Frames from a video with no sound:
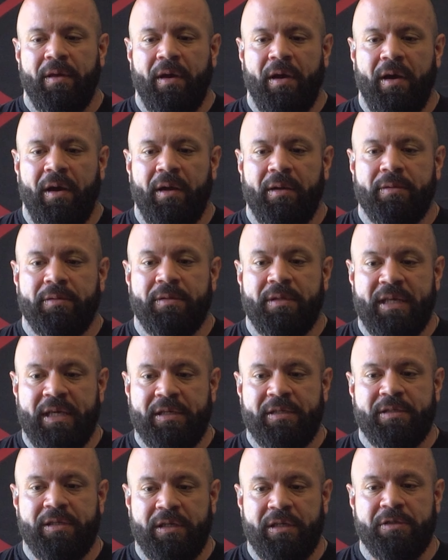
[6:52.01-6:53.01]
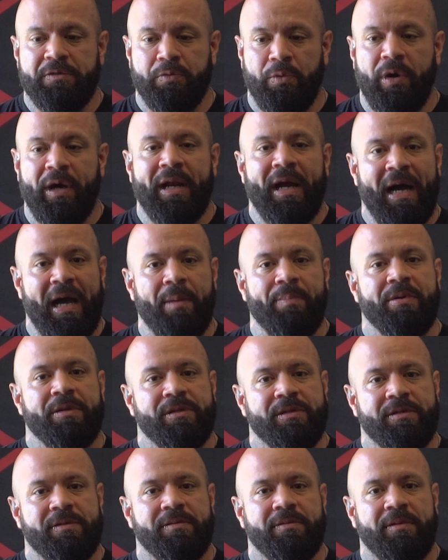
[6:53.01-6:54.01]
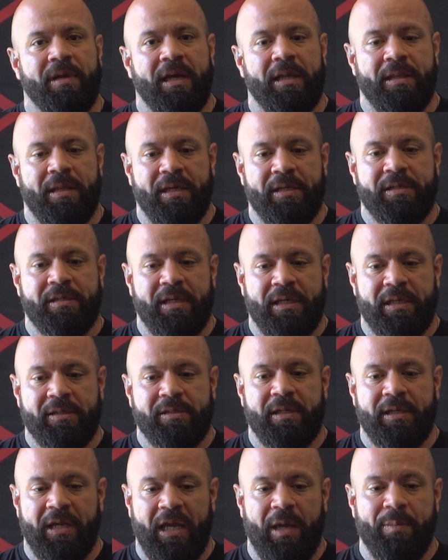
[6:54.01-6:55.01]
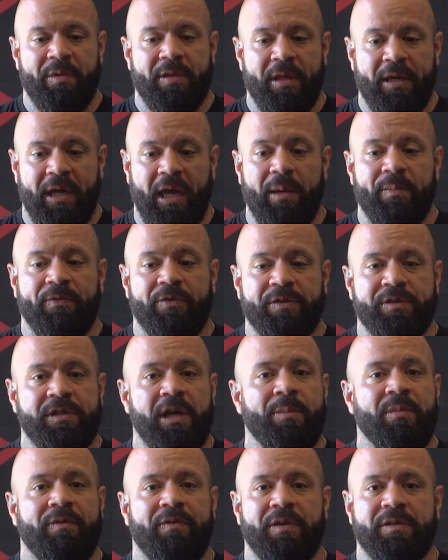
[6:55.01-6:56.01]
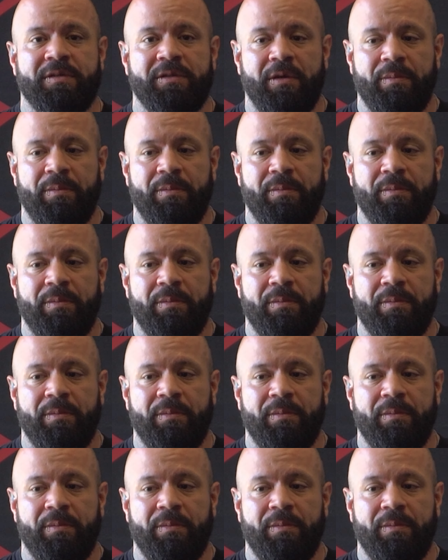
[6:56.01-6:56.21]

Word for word: Uh, this is what happens, and this is the name of the game for some of us.